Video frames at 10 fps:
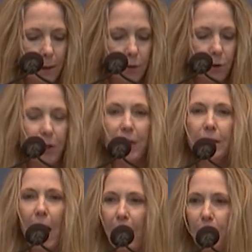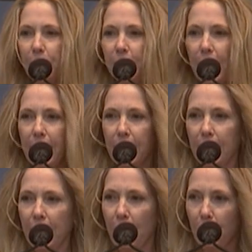so the entire state
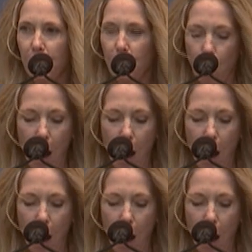can hear you.